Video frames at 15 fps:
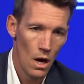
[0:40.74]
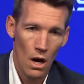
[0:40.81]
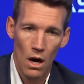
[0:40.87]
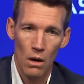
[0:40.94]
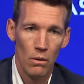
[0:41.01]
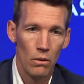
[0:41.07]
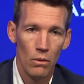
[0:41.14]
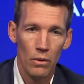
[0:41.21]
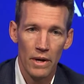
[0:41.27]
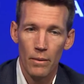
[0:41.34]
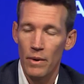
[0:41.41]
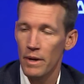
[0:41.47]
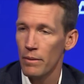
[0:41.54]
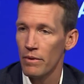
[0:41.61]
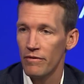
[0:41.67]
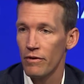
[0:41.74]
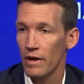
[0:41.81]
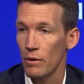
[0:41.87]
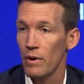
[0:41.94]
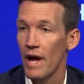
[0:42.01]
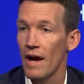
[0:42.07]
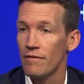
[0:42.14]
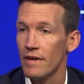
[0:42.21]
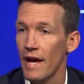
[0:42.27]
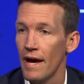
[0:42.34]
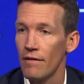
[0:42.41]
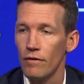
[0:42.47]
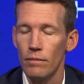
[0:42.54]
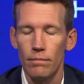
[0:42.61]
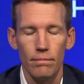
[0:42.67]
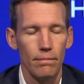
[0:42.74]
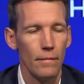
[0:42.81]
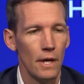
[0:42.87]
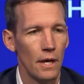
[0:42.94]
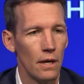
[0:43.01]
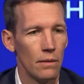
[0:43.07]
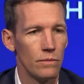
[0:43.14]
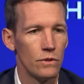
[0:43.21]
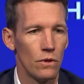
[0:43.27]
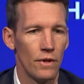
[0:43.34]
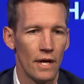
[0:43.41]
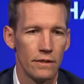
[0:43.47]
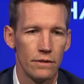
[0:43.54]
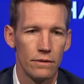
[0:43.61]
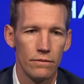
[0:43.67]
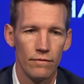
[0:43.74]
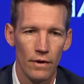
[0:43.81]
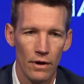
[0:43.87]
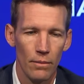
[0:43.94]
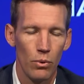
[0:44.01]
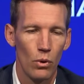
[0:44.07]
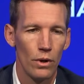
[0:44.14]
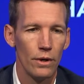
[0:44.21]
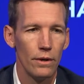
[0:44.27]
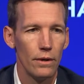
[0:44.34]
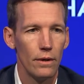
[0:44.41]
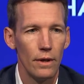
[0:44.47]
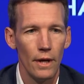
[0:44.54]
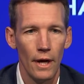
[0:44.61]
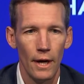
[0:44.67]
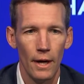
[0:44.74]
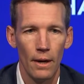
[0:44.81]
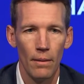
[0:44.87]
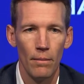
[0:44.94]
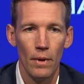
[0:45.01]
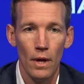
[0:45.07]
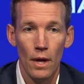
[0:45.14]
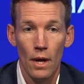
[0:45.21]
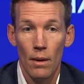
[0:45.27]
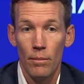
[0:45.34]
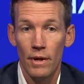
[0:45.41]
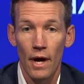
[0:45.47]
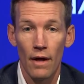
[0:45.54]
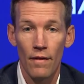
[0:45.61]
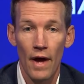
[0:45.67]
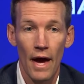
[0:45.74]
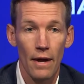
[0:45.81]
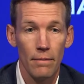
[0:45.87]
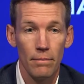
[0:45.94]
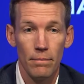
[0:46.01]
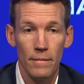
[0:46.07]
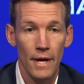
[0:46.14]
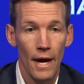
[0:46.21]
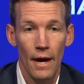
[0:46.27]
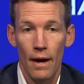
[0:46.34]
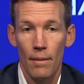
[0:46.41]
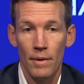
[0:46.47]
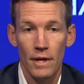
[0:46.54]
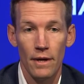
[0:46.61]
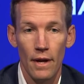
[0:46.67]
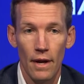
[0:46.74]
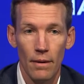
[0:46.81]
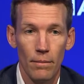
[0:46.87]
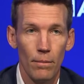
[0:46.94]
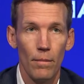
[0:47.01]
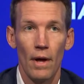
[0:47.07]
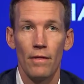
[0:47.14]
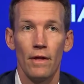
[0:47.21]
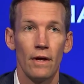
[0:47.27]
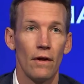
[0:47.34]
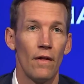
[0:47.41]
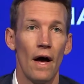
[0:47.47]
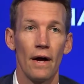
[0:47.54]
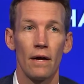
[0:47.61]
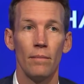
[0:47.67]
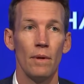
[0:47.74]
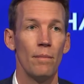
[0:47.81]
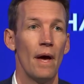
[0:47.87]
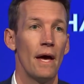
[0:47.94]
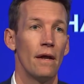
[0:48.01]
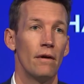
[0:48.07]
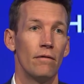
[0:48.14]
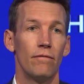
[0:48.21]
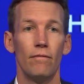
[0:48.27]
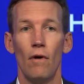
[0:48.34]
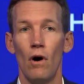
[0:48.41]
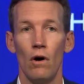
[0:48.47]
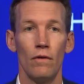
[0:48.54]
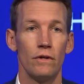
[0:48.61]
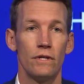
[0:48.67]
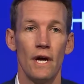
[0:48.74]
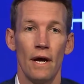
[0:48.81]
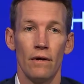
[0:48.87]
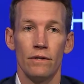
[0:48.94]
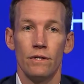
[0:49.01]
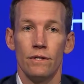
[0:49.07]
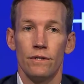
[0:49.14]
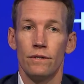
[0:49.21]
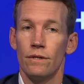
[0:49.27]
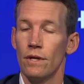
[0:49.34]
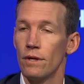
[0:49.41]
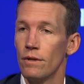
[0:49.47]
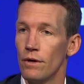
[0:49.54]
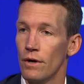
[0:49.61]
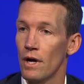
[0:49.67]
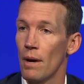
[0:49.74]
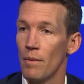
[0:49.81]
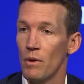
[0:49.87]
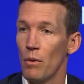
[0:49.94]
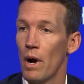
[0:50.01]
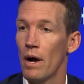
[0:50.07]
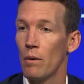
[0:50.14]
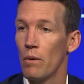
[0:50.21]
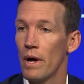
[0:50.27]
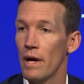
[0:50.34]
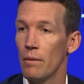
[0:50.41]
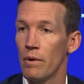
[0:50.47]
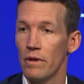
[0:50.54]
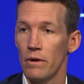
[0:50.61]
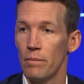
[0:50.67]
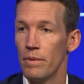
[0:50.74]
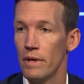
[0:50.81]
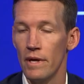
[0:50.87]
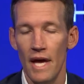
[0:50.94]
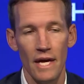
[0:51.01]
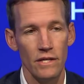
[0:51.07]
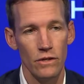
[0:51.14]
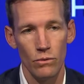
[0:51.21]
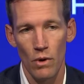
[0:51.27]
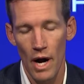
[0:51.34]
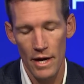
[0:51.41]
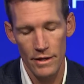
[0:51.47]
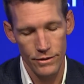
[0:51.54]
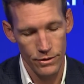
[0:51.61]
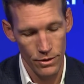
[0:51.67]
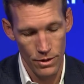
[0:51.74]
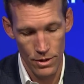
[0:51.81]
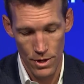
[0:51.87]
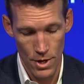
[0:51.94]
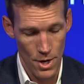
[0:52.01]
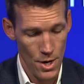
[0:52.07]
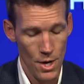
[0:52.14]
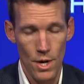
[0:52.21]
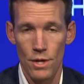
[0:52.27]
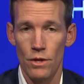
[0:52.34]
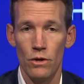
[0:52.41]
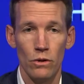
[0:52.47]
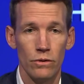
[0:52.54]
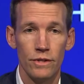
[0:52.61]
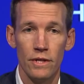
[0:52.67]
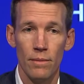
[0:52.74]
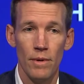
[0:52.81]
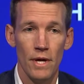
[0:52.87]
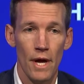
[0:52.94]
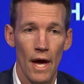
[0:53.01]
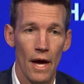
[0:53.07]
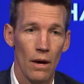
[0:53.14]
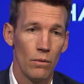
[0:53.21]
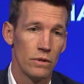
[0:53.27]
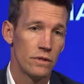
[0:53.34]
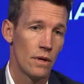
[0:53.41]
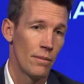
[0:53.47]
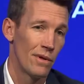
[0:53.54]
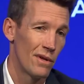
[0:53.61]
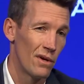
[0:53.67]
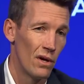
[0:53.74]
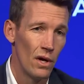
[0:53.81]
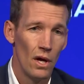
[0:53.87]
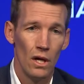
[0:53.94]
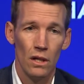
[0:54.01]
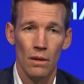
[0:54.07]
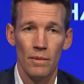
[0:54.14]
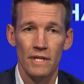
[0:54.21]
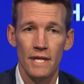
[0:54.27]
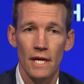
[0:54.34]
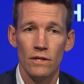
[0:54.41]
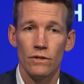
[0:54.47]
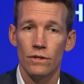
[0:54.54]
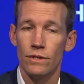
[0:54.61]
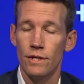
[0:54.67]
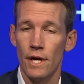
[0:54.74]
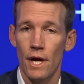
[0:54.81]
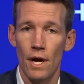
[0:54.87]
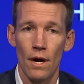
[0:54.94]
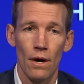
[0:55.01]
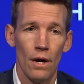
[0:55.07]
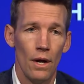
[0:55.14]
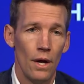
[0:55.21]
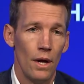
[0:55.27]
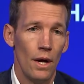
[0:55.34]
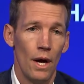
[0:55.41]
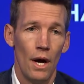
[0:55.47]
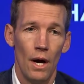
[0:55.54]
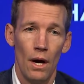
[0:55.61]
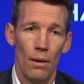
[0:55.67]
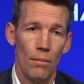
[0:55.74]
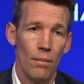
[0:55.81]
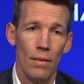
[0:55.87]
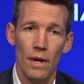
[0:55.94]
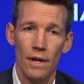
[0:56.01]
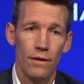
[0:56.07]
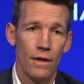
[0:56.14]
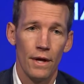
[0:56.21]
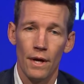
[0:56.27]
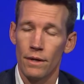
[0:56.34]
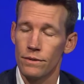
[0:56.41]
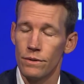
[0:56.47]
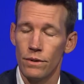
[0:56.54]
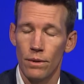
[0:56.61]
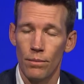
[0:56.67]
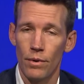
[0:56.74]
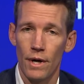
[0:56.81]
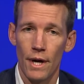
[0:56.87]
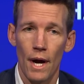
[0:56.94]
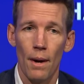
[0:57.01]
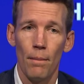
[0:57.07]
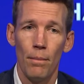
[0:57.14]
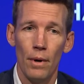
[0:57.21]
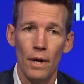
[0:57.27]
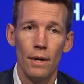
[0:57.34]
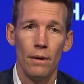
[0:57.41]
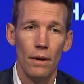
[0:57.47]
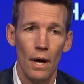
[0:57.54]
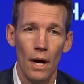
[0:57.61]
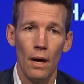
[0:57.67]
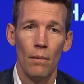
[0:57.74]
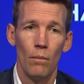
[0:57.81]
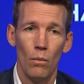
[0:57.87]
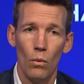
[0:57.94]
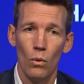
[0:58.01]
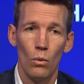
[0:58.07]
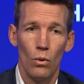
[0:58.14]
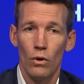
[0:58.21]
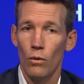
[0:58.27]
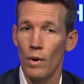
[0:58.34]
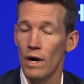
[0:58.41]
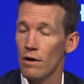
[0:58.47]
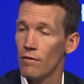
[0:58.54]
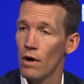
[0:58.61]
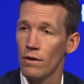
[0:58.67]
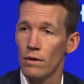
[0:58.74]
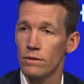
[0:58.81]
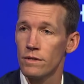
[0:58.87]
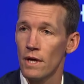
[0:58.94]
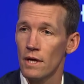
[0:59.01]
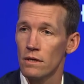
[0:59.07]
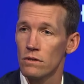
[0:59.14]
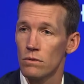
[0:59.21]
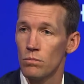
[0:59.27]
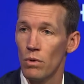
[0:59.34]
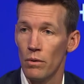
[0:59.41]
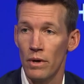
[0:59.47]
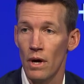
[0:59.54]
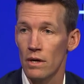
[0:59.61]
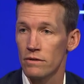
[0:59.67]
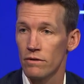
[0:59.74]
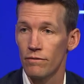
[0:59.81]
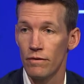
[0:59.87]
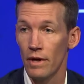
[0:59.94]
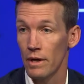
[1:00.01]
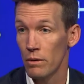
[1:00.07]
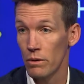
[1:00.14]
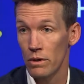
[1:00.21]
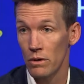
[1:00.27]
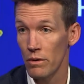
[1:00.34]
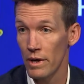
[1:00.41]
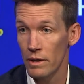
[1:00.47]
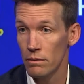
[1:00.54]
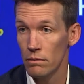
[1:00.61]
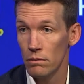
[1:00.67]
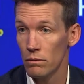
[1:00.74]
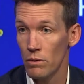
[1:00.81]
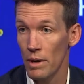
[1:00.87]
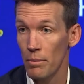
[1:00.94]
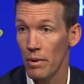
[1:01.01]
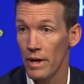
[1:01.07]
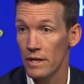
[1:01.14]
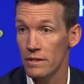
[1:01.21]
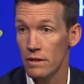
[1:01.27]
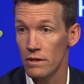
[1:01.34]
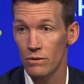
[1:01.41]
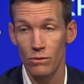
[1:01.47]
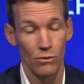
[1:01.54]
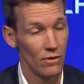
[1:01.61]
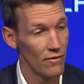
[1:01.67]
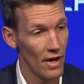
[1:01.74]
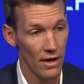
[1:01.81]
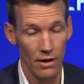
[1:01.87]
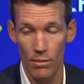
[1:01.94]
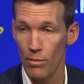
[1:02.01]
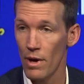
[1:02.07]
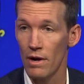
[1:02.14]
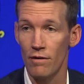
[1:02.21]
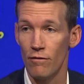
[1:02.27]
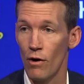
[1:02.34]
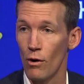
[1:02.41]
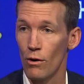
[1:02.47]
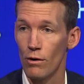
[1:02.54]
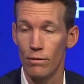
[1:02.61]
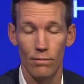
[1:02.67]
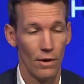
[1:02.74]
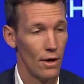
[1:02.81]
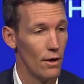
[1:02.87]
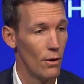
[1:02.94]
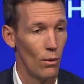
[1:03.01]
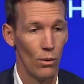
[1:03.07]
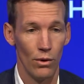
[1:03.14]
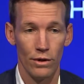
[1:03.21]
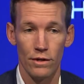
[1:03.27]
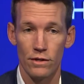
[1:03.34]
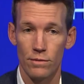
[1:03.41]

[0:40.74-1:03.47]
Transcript: Uh, we, we, we, feel like we have to have him. Um, so that's very important. Um, beyond that, yeah, I mean, I think a lot can be made of all the challenges that, that are coming our way, whether it be aging roster, the new CBA with some of the limitations there, um, anything else you can bring up. But um, we're aware of all those things, but we also feel like we're in a great, great place because we've got a competitive owner willing to